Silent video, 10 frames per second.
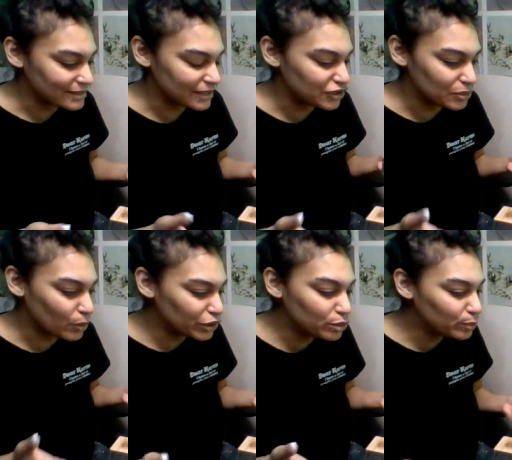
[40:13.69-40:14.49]
Like, what
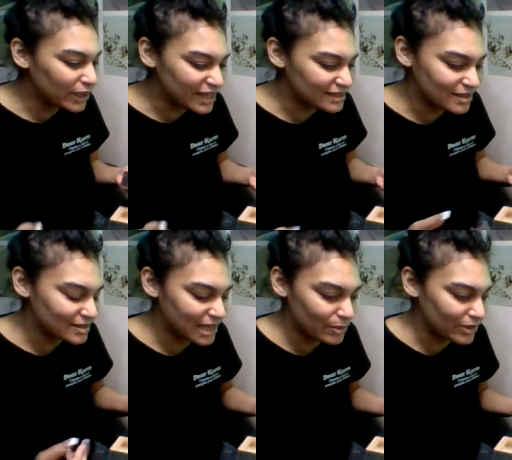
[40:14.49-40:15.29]
are you bringing to the
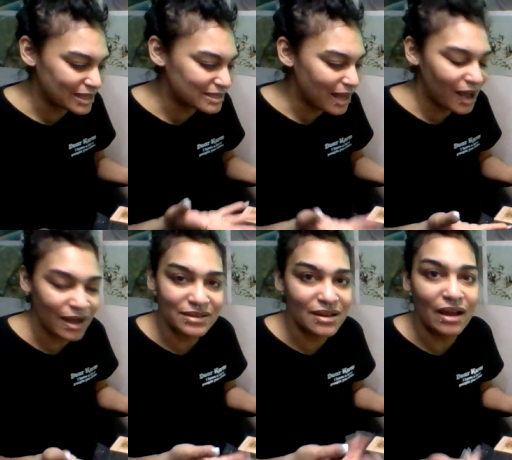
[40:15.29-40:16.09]
table? That's not
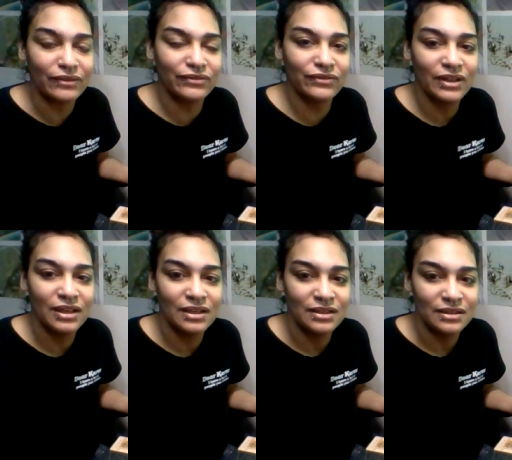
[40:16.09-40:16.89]
enough.
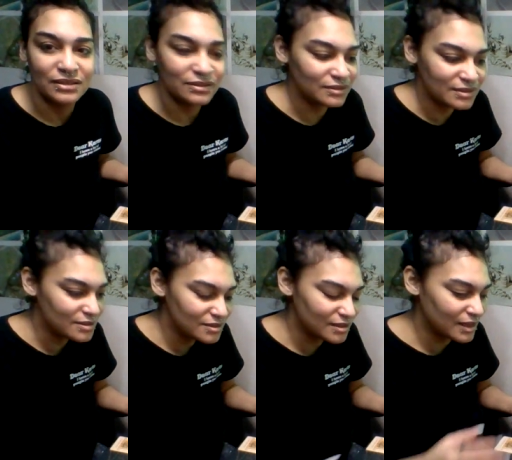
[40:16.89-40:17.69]

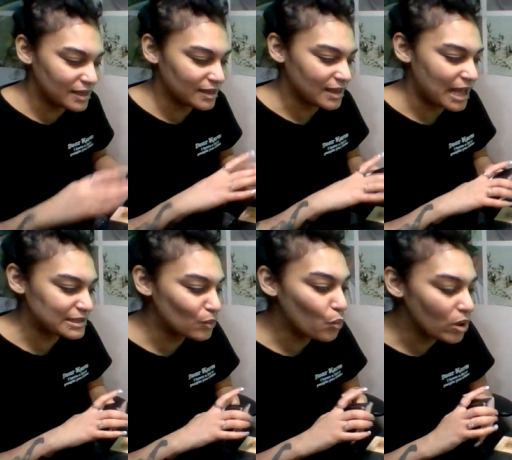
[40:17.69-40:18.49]
Like, as
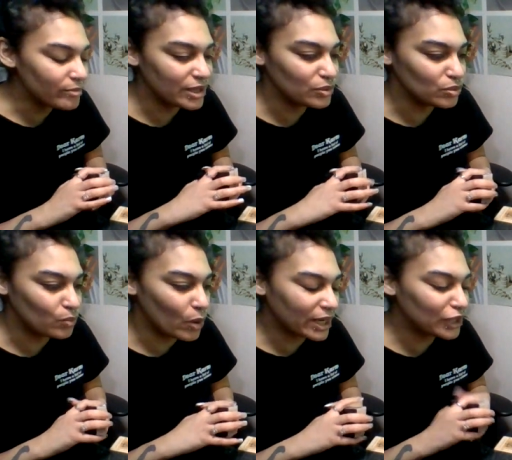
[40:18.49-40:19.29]
a woman,
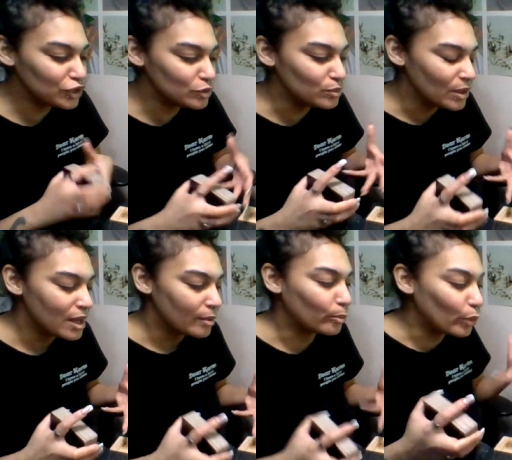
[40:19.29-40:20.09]
what can you
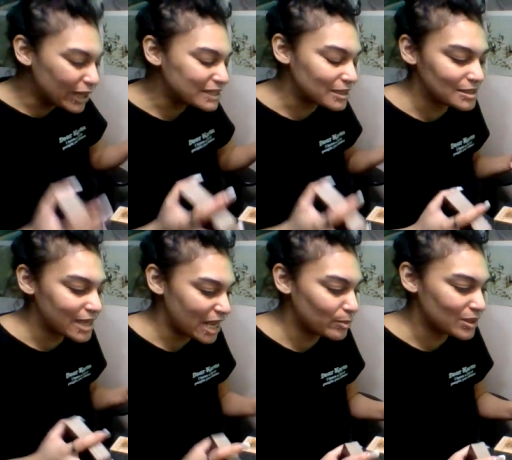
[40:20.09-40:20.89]
bring to the
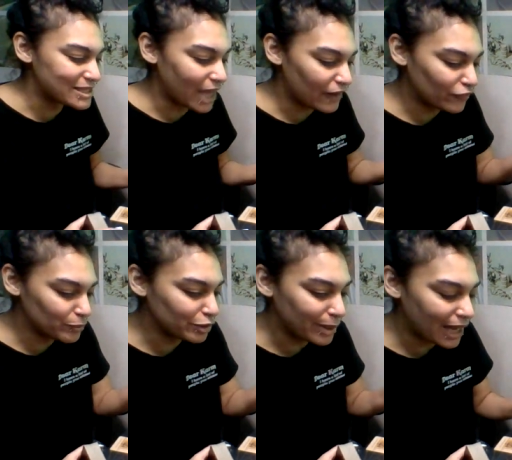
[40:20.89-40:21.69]
table aside from
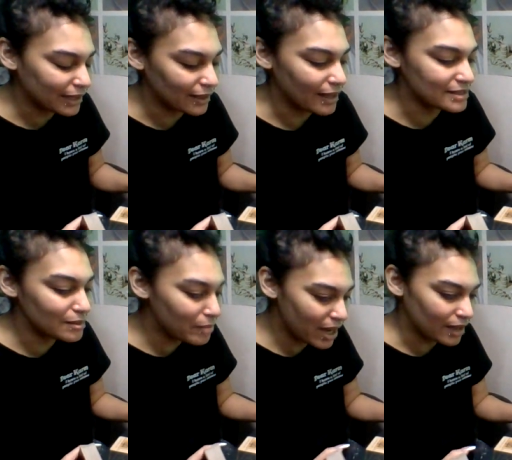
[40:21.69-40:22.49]
your body? As a
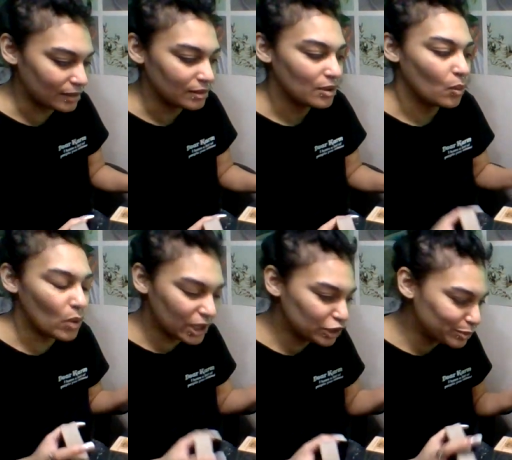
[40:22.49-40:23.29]
man, what
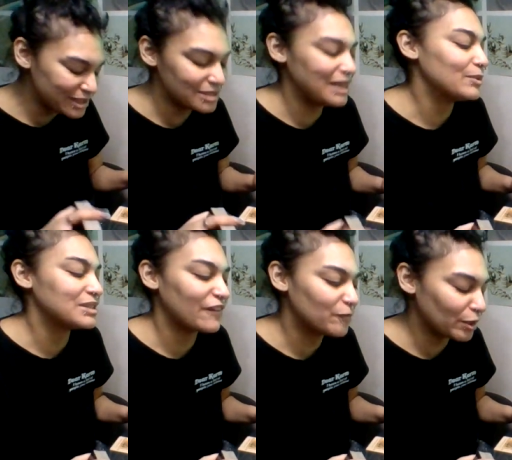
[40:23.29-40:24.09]
can you bring to the table
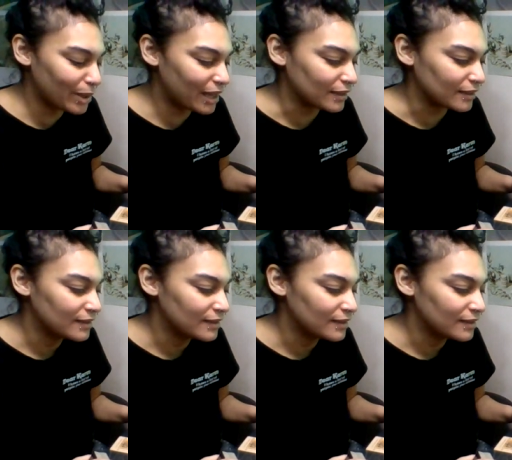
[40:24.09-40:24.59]
aside from your body?